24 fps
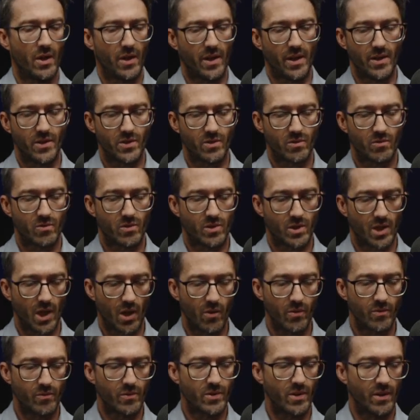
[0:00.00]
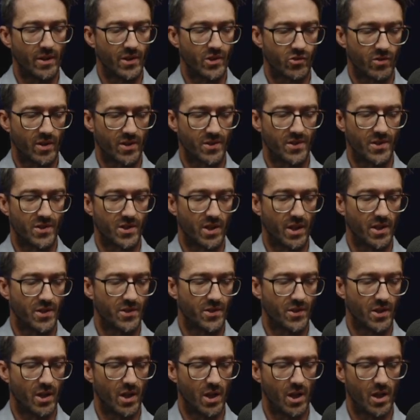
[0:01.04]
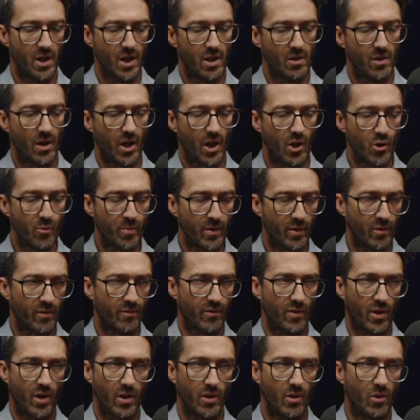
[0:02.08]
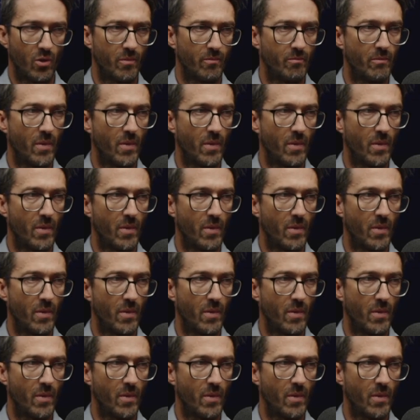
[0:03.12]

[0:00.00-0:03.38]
is go and instruct a solicitor, open a file.